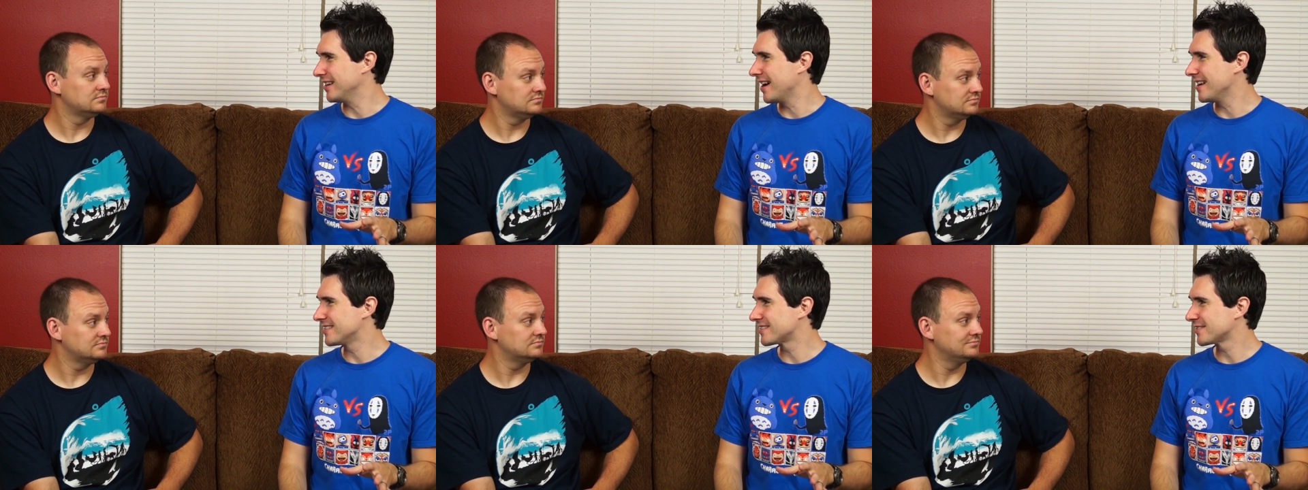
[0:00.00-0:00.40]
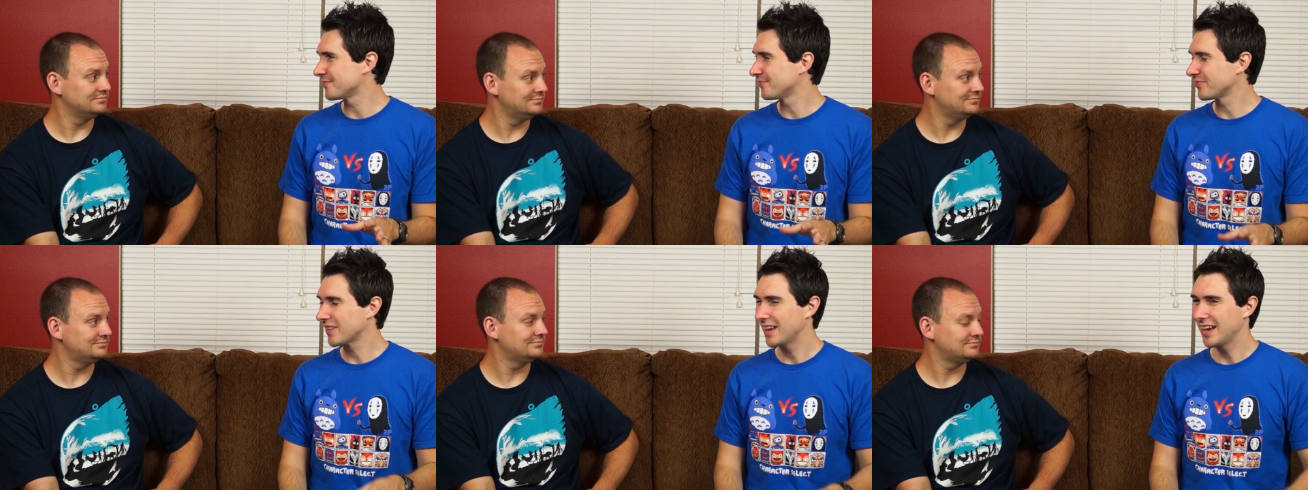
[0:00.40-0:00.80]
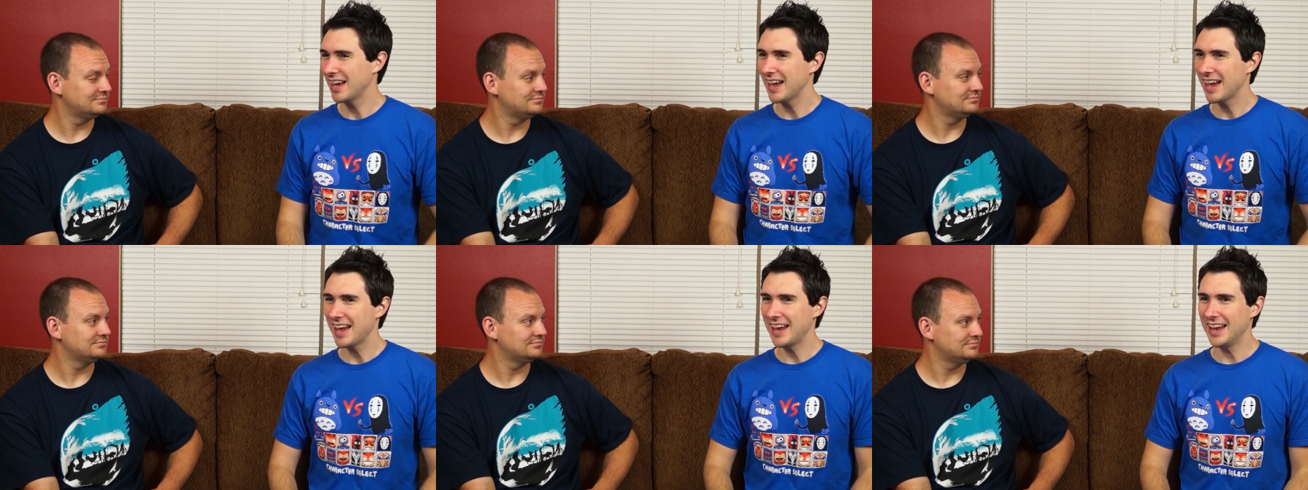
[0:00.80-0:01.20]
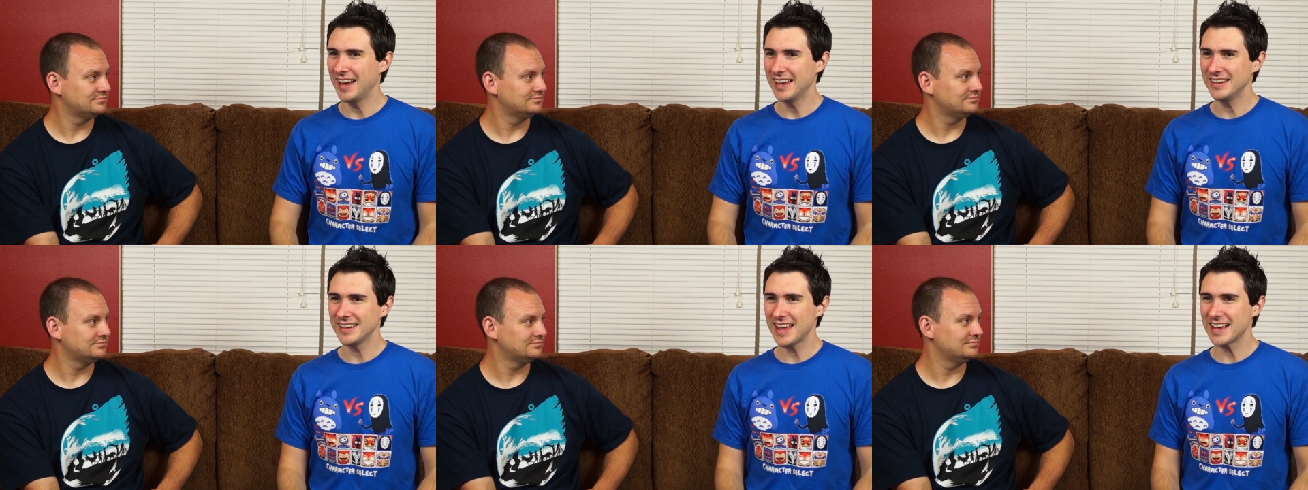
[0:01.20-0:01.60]
Speaker 1: nice,
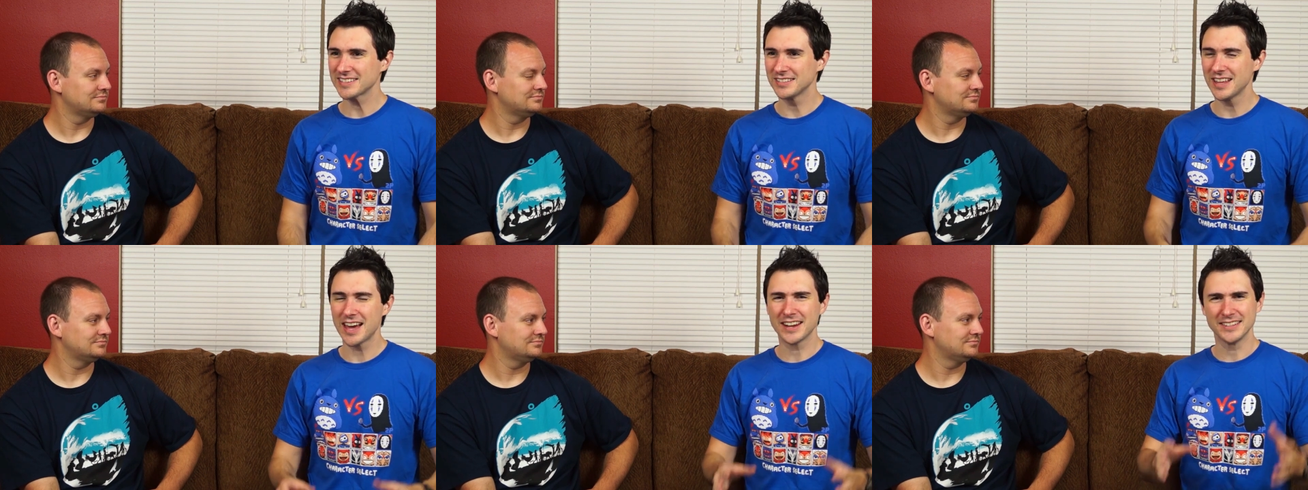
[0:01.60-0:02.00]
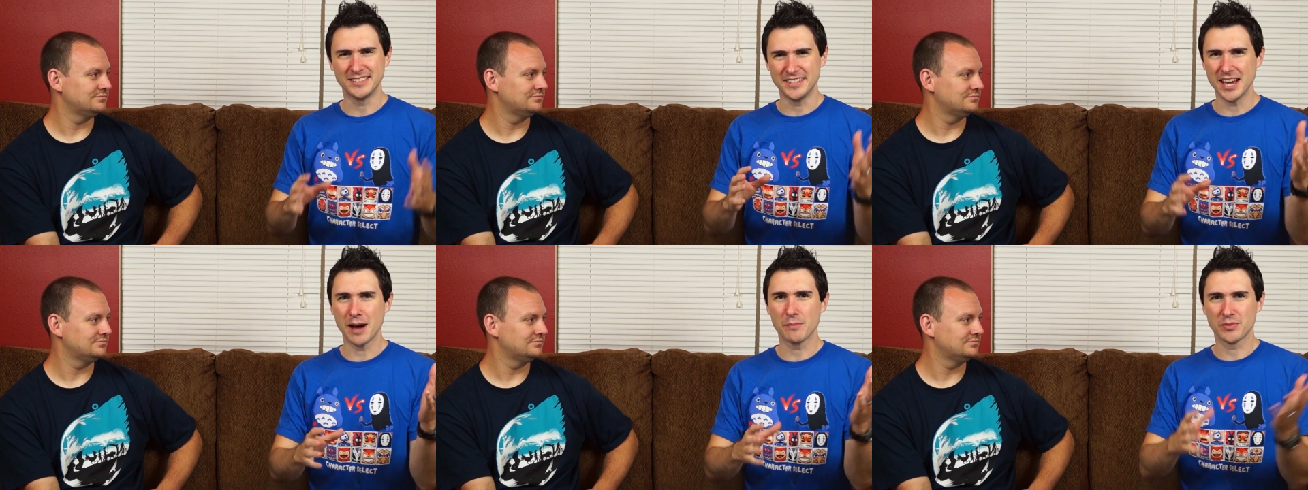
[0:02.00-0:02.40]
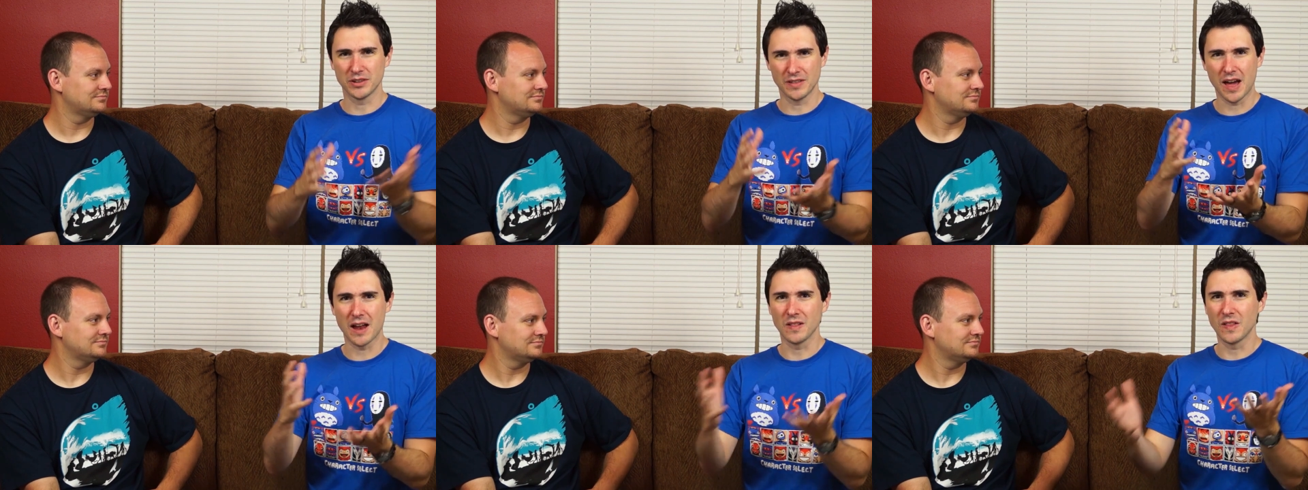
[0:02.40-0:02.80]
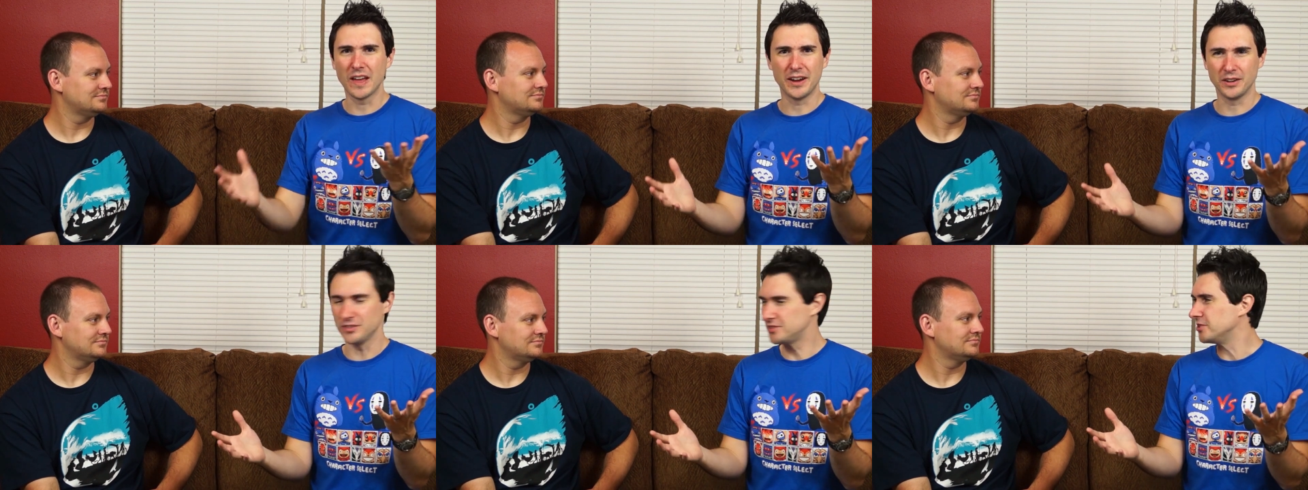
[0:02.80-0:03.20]
and it has a lot of depth and a lot of
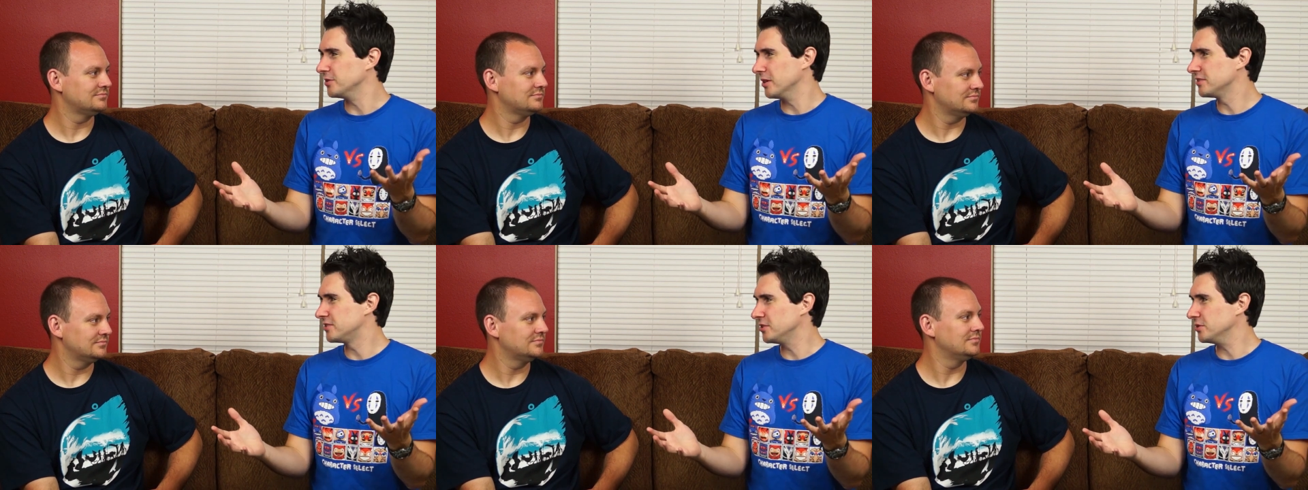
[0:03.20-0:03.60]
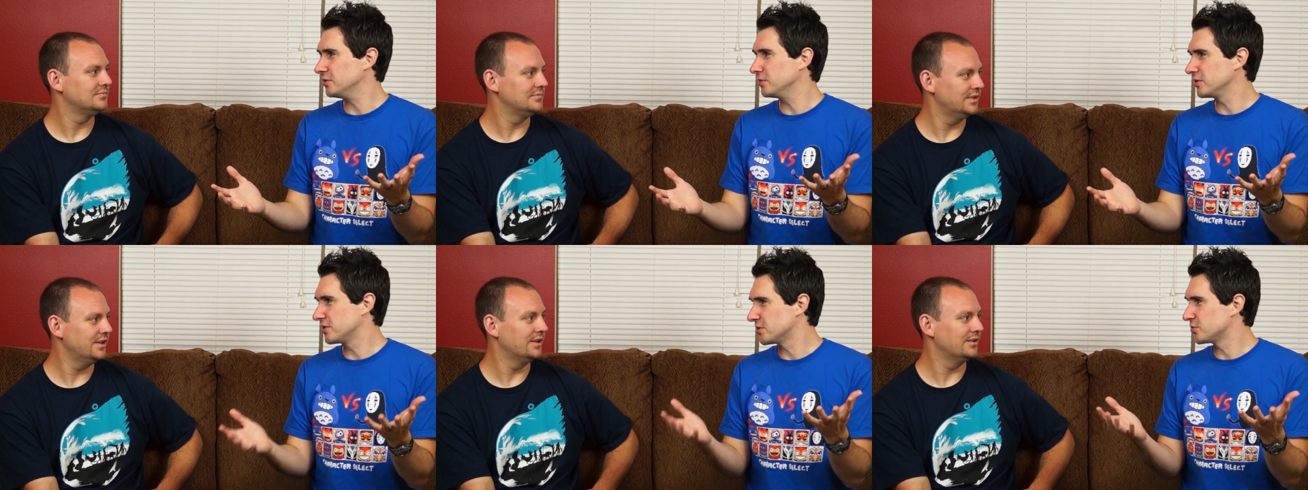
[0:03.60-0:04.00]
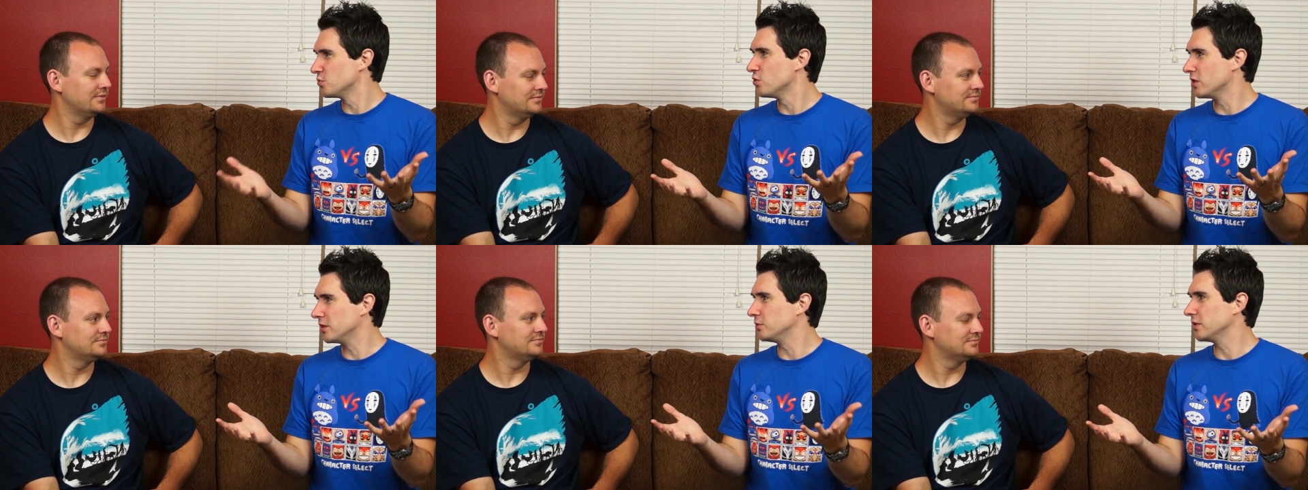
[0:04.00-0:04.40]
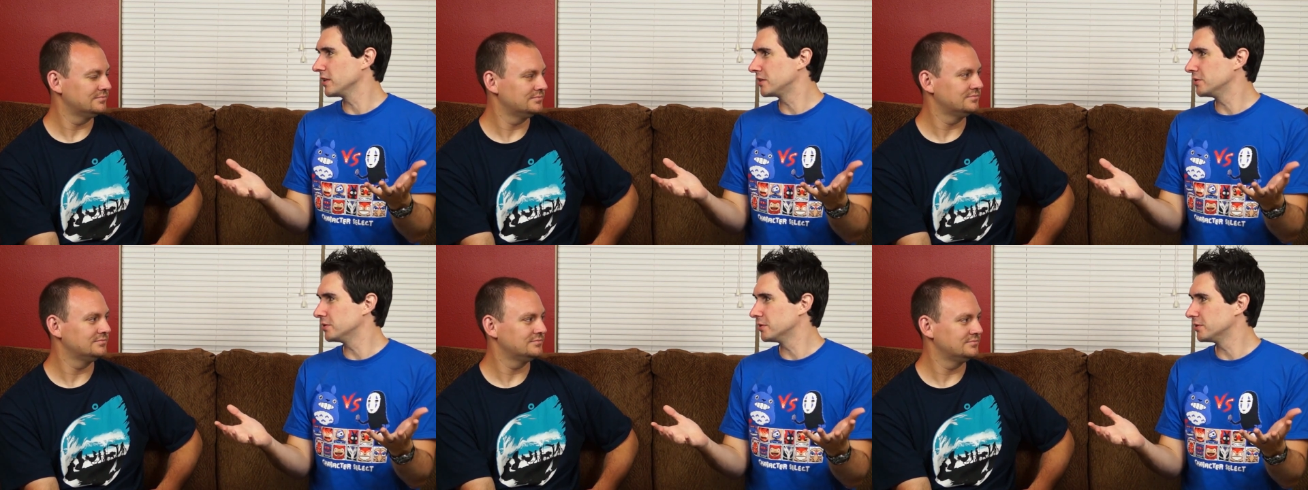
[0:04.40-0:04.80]
layers to it too, which is really,
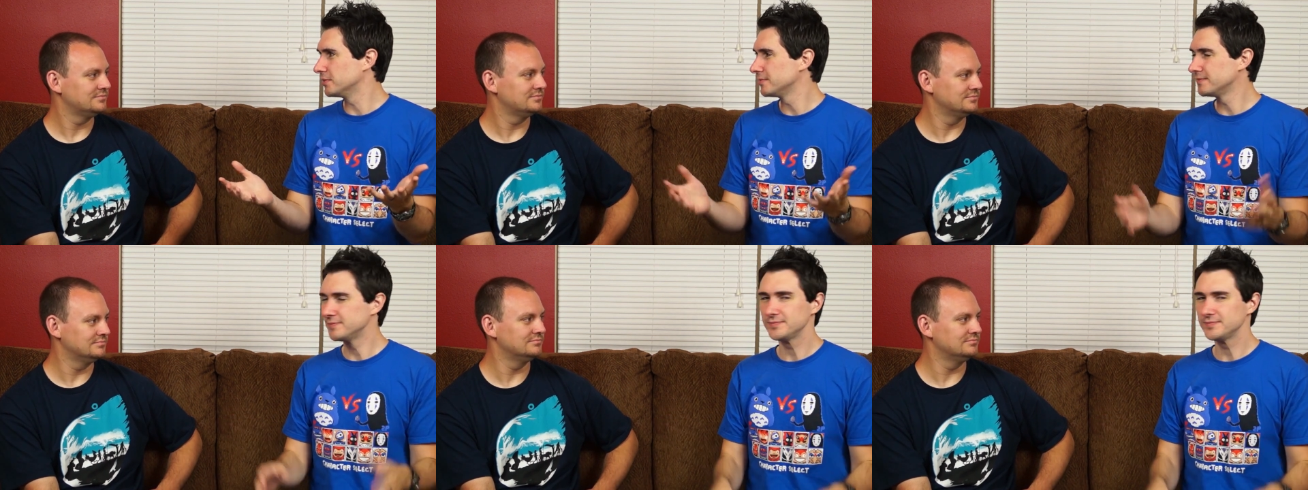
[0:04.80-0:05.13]
really cool.